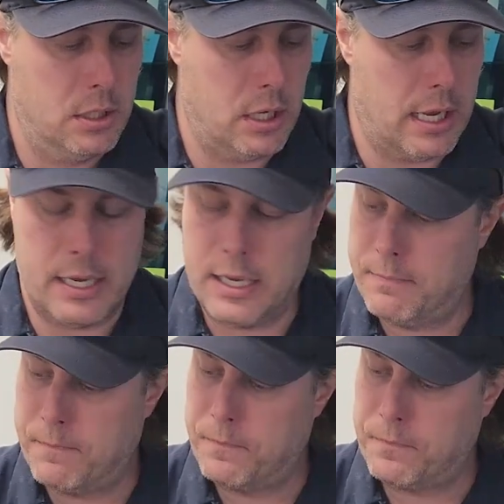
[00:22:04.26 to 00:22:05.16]

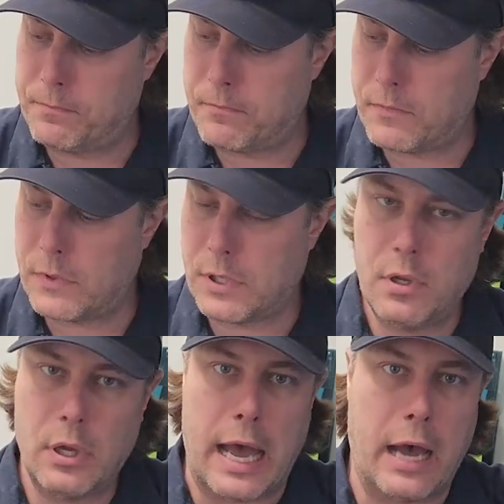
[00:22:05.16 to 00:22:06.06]

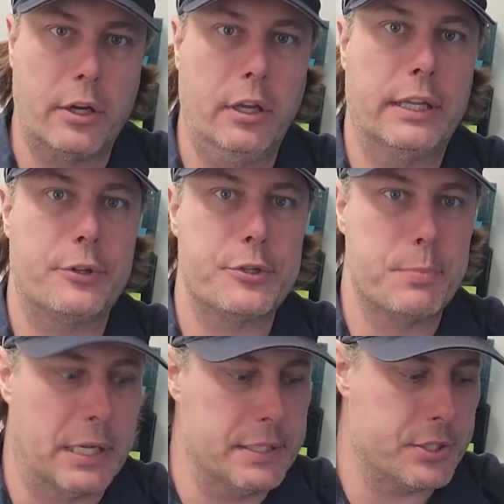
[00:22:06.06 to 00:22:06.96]
how do you get those
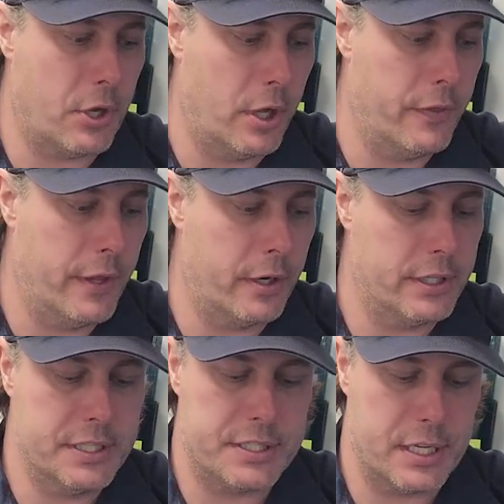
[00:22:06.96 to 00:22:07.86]
buttons on there?
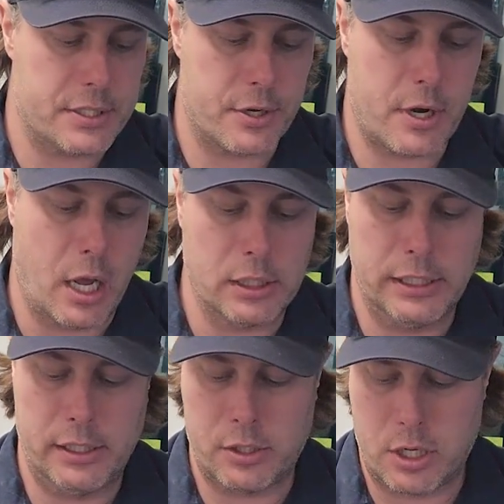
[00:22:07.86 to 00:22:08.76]
These nuts are
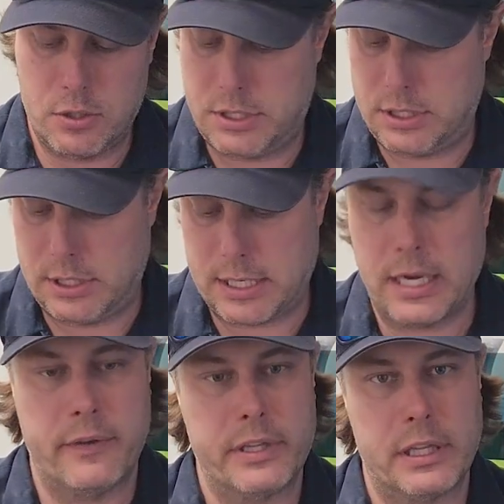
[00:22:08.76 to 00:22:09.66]
ugly and gross and that
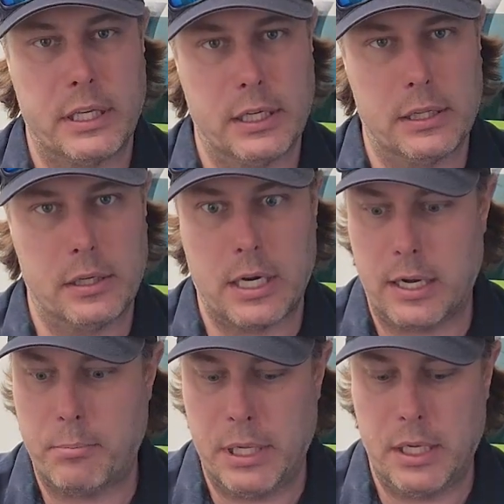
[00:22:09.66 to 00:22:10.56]
kind of a thing, and they're kind
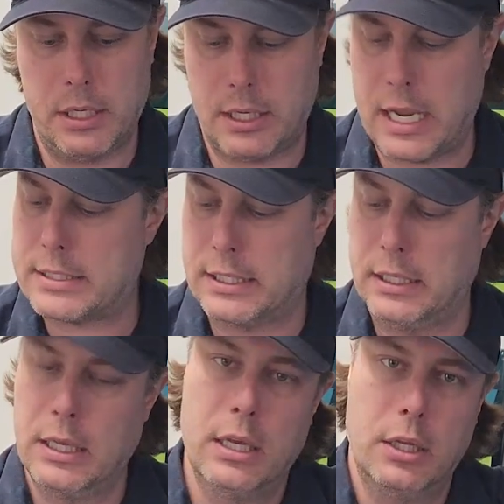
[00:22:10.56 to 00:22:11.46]
of big and nasty.
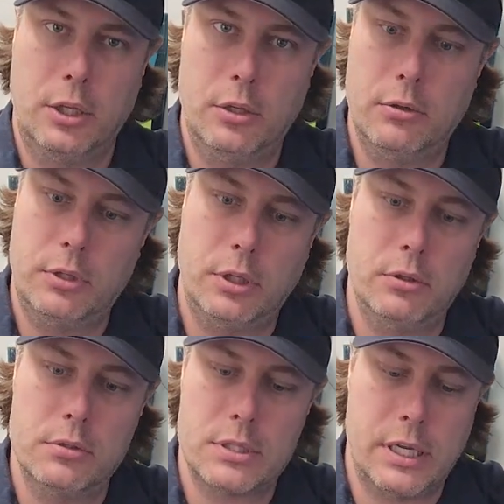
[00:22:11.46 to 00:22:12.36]
You
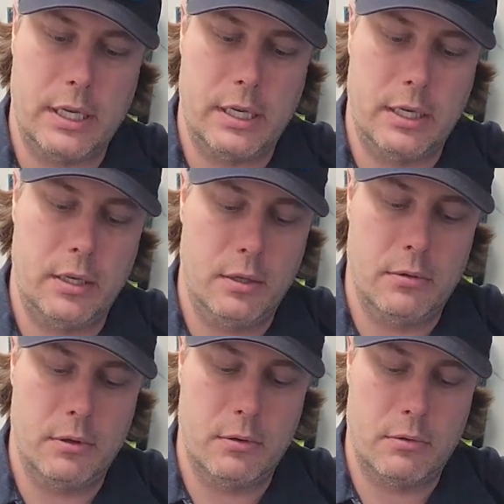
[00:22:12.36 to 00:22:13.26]
use a
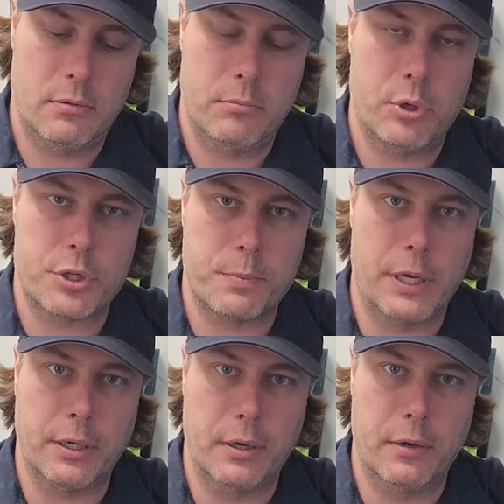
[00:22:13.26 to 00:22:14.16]
push
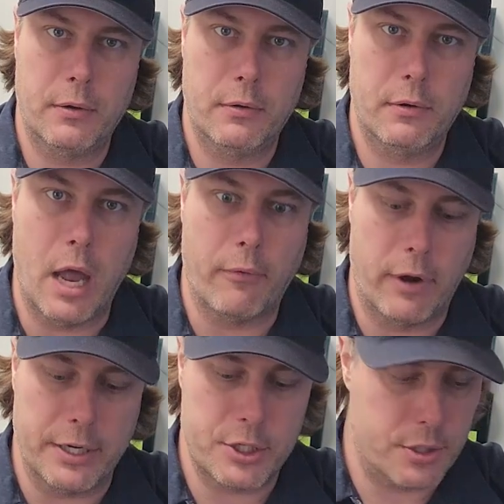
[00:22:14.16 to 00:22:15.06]
button nut
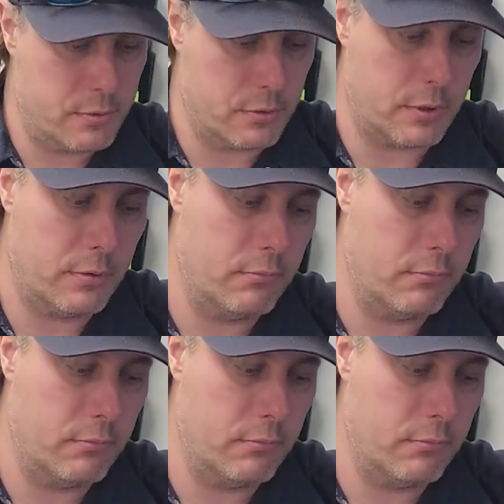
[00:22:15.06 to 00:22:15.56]
wrench, or